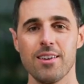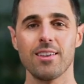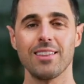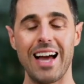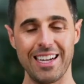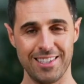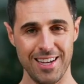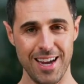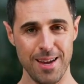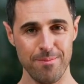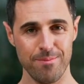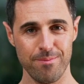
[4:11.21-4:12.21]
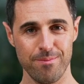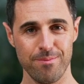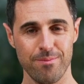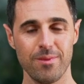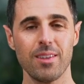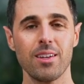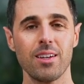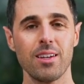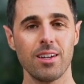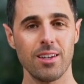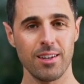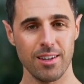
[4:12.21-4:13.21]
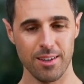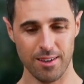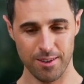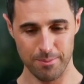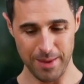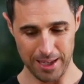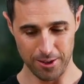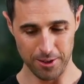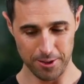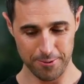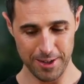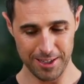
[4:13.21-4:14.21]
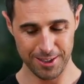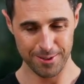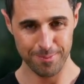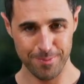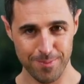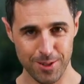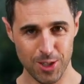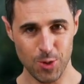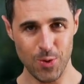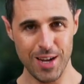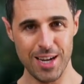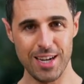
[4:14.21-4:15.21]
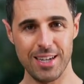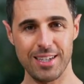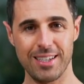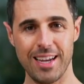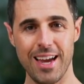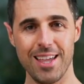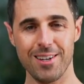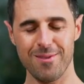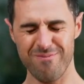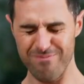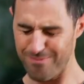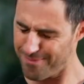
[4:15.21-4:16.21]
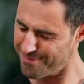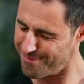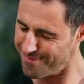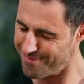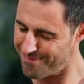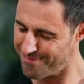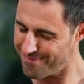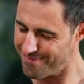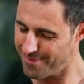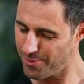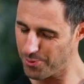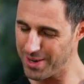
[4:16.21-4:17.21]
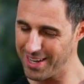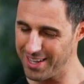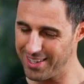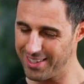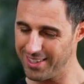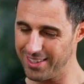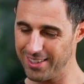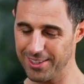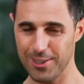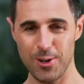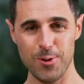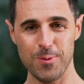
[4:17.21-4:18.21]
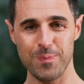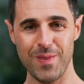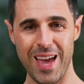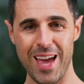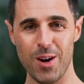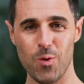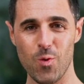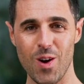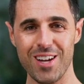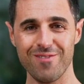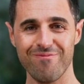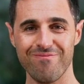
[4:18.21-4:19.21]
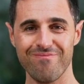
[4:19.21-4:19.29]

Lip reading: Last time, make those fists squeeze together. 3, 2, and 1.